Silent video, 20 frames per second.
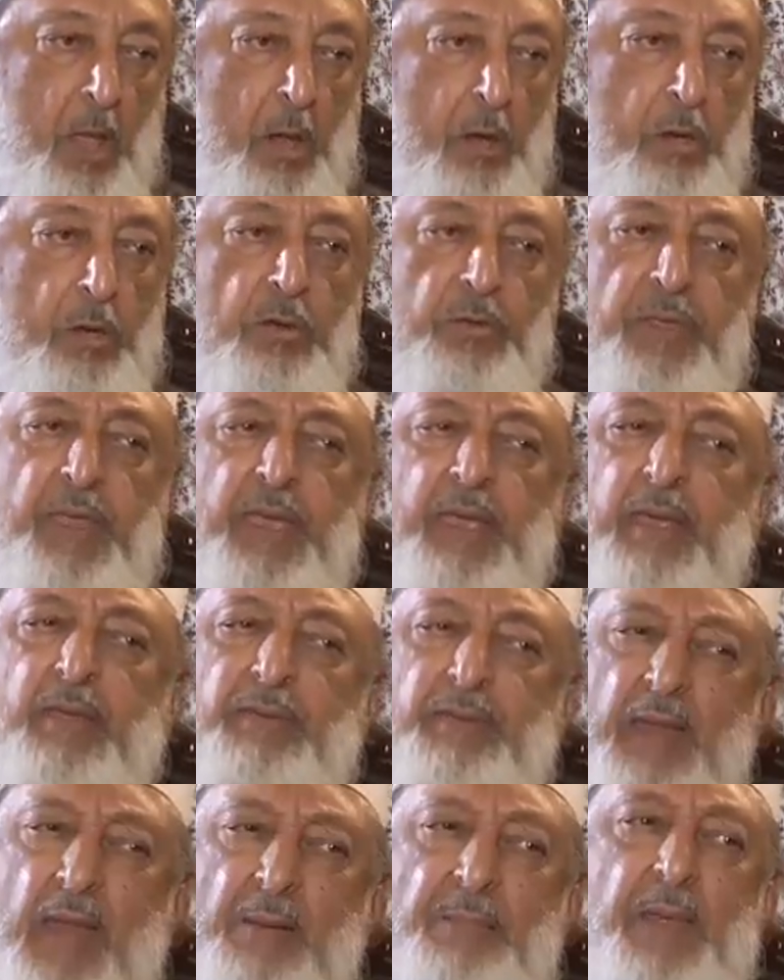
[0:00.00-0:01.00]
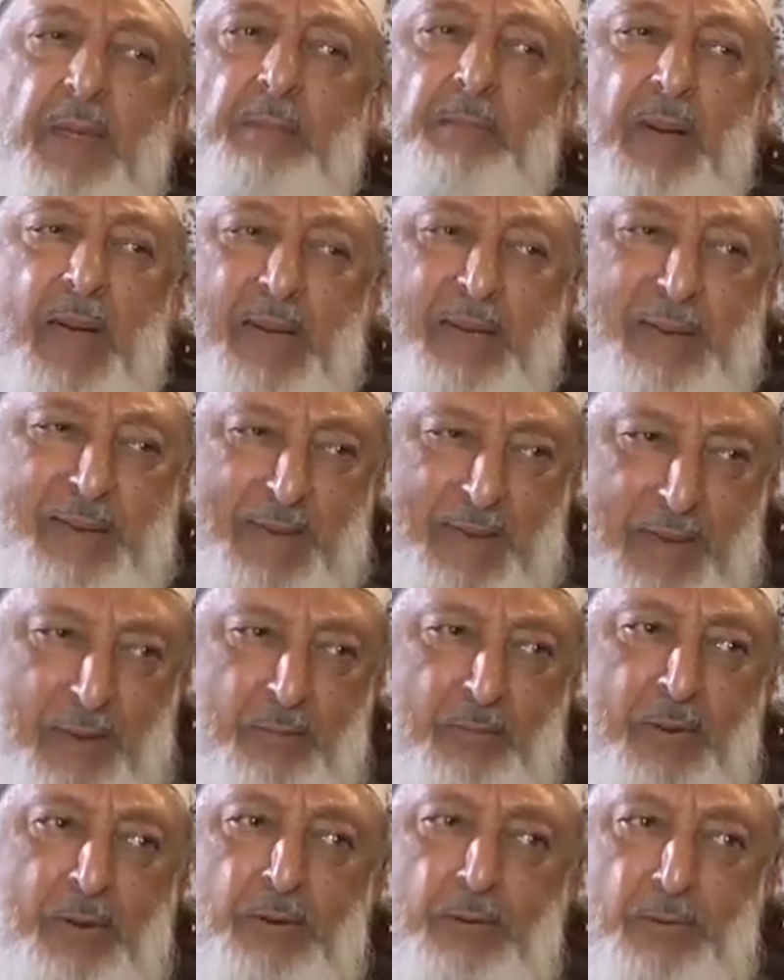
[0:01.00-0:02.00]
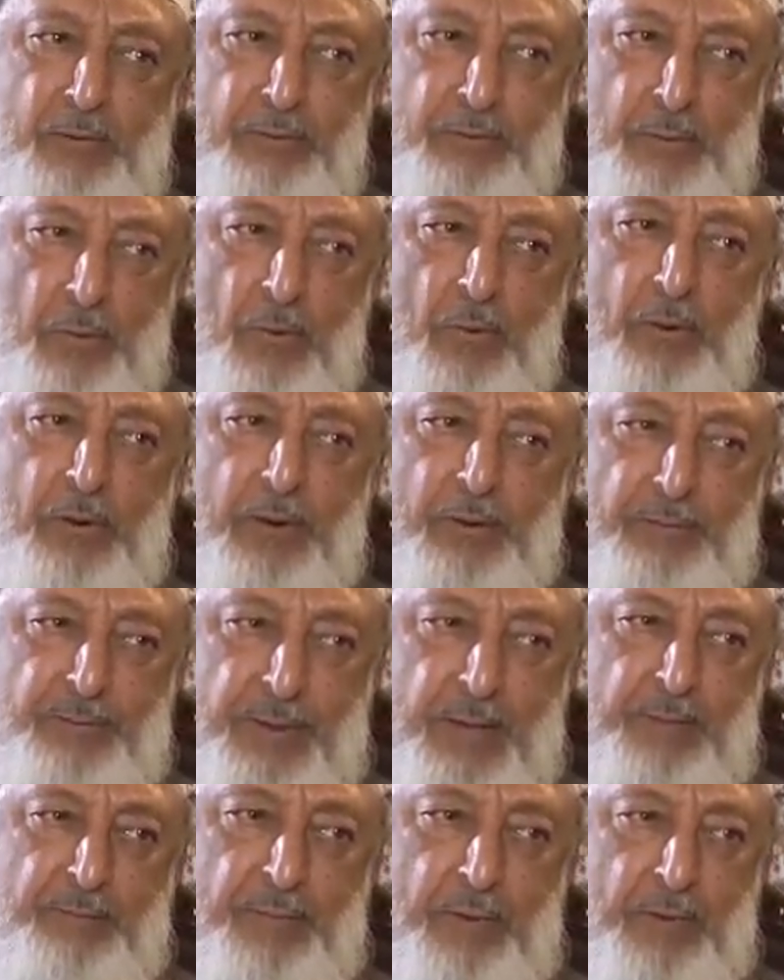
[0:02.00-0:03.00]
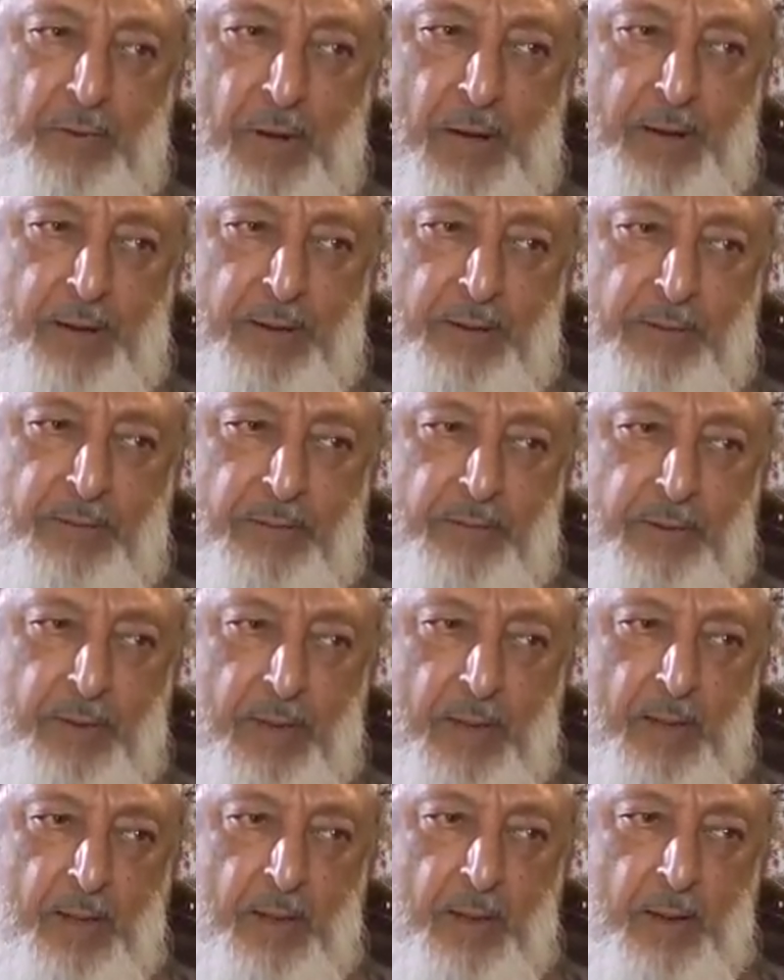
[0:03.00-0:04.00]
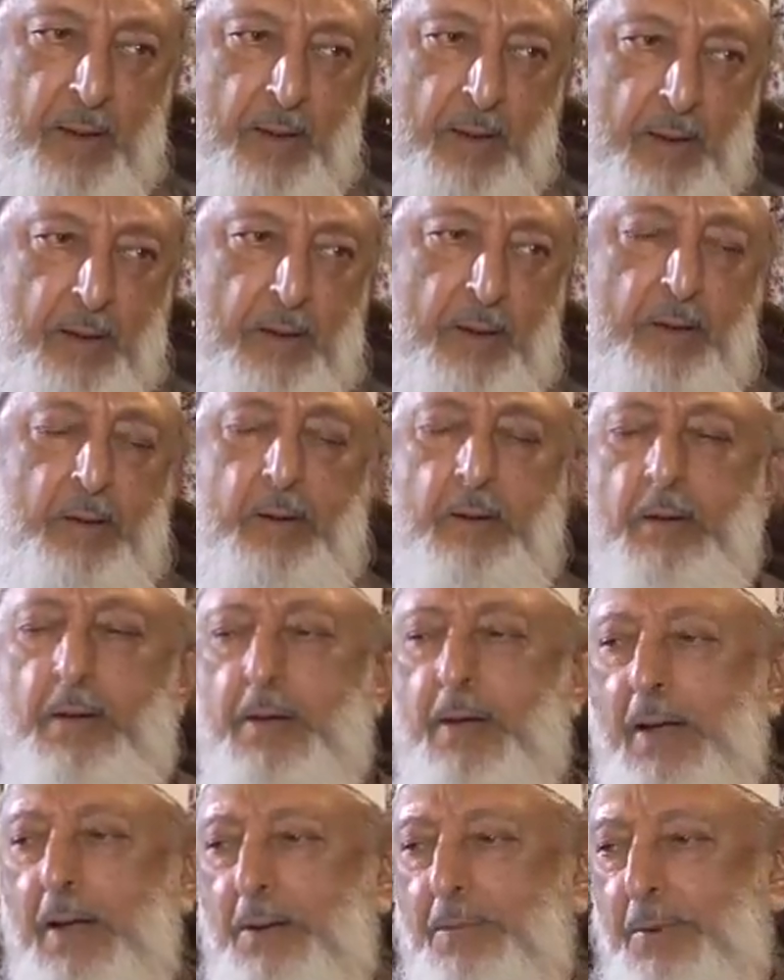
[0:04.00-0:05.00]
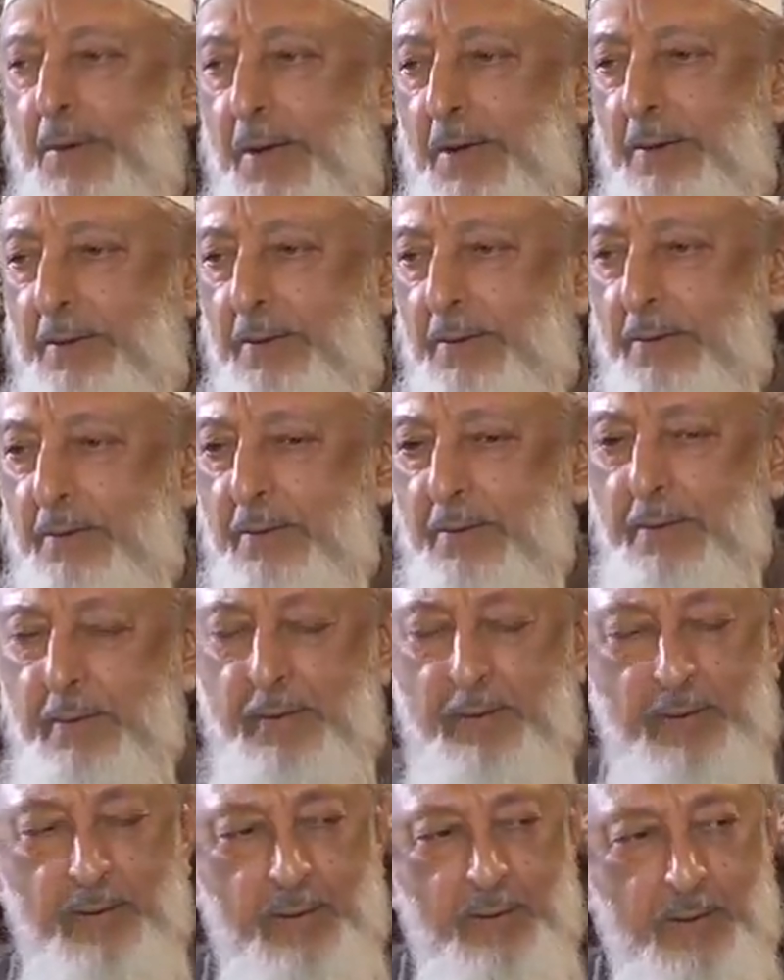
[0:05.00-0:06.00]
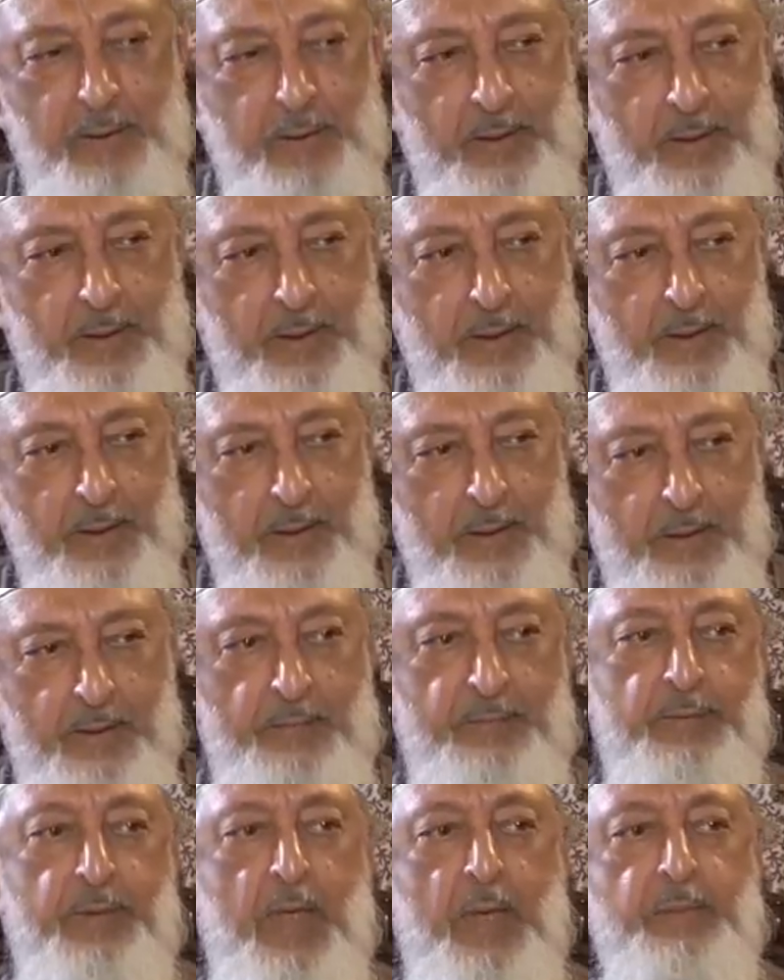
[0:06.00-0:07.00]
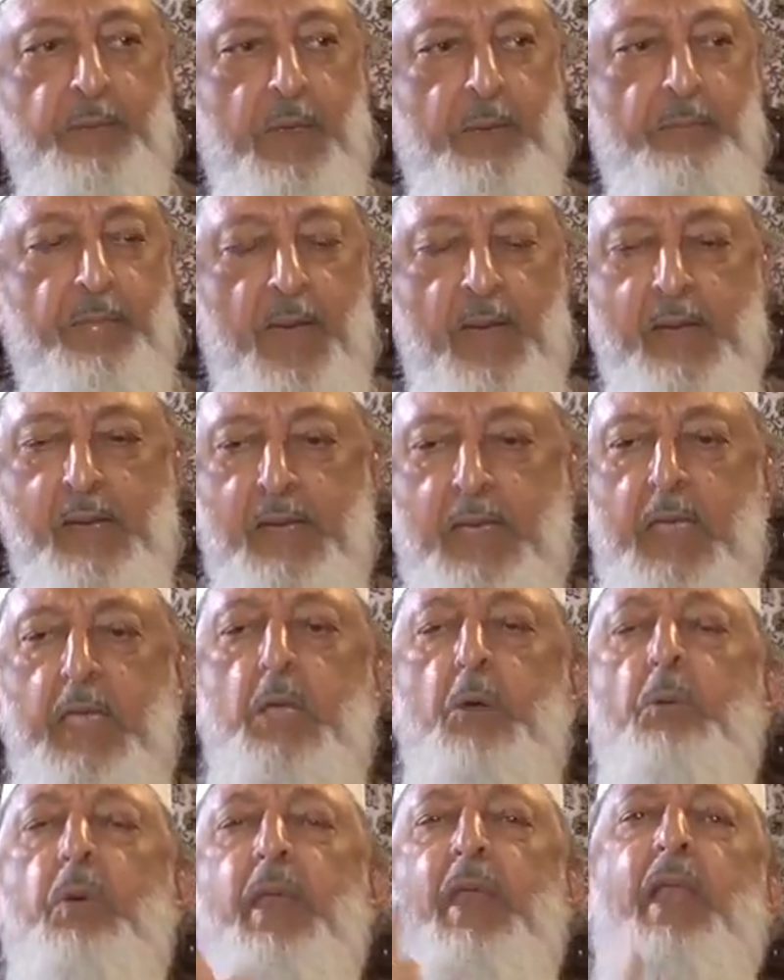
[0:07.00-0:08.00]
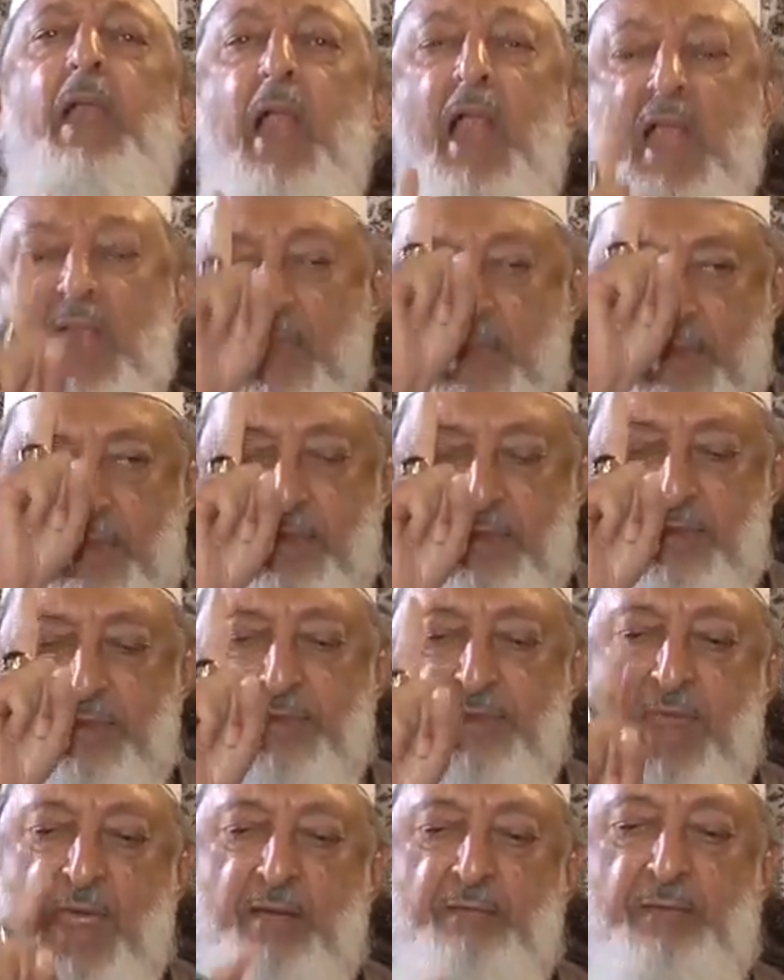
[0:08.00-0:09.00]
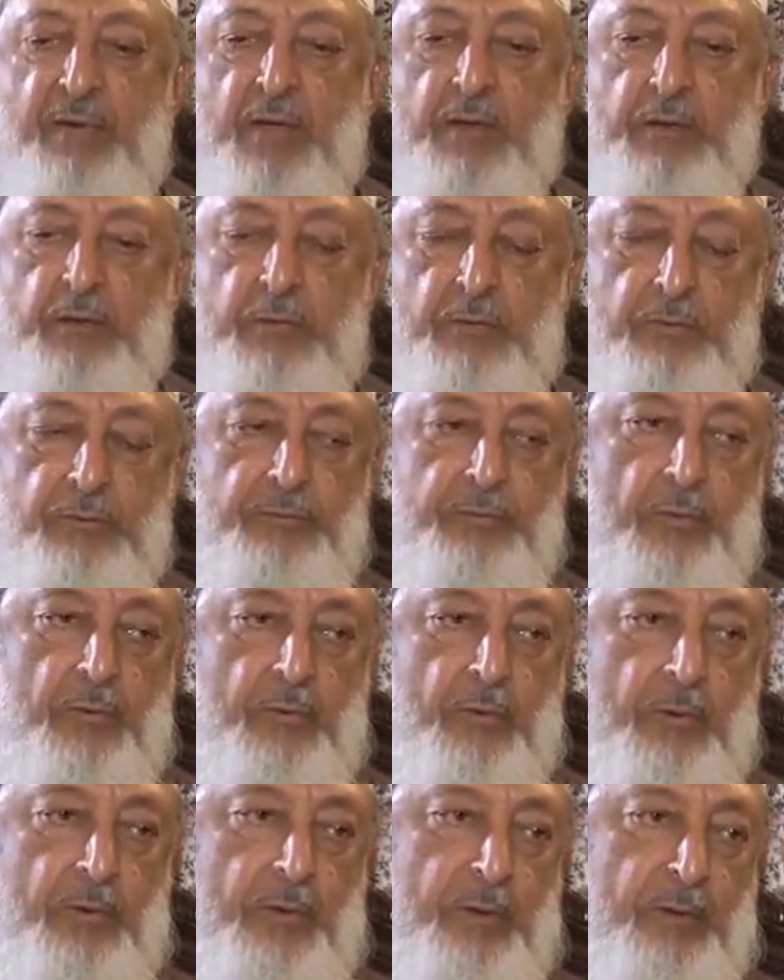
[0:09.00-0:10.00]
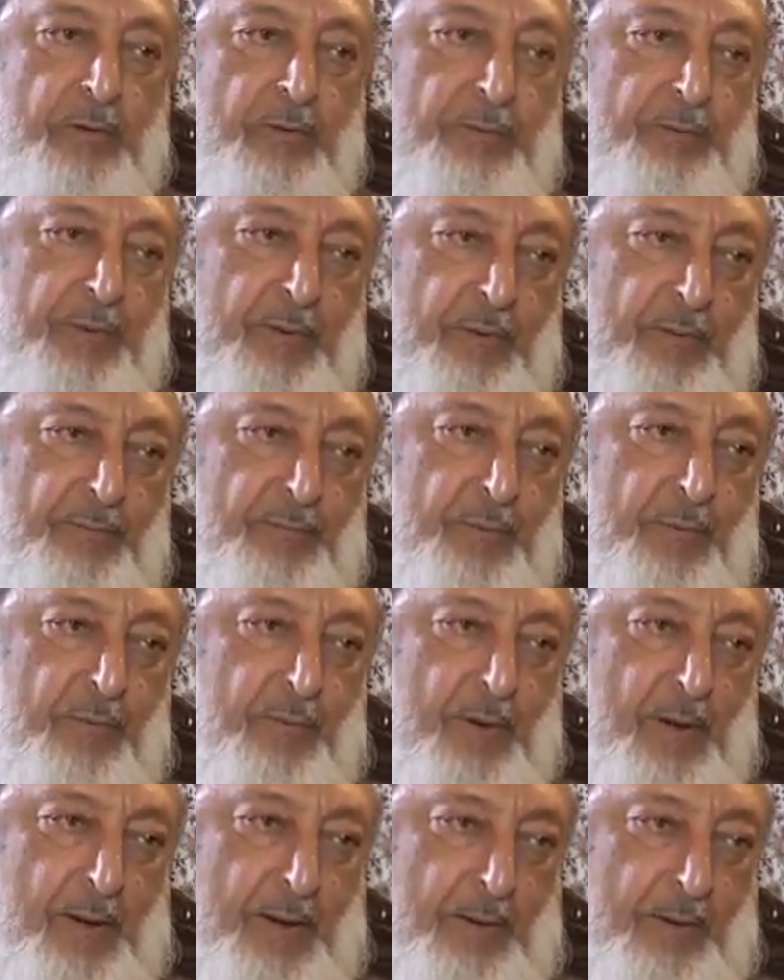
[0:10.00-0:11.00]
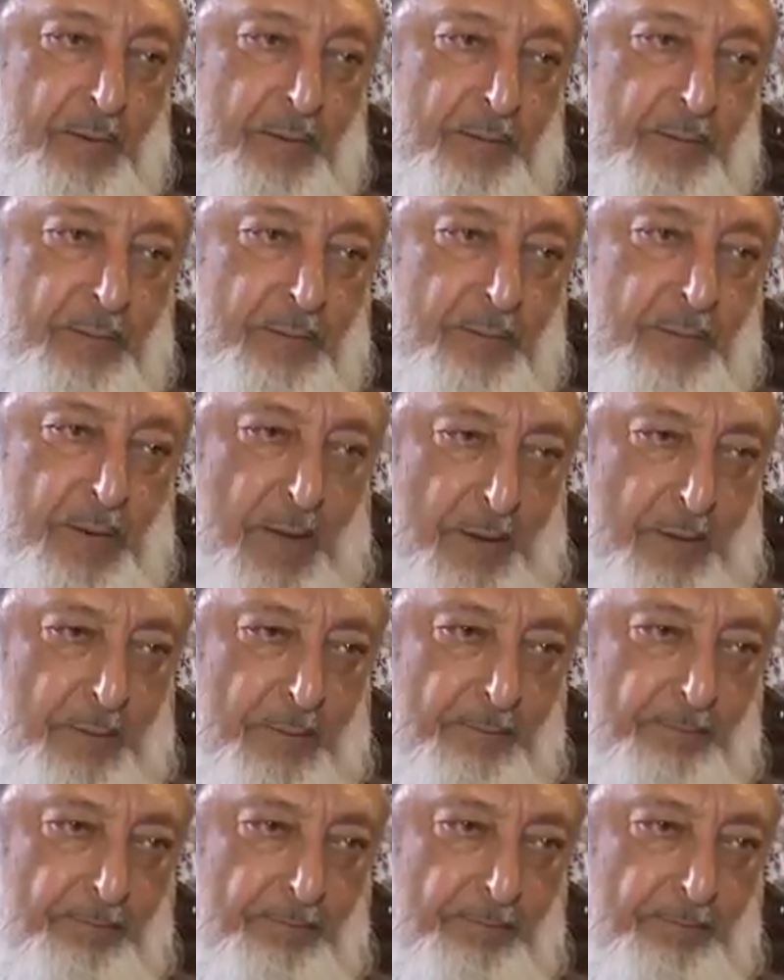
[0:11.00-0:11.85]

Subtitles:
You think Islamic banking will use gold and silver coins? Oh, come on. Islamic banking will never use gold and silver coins. No.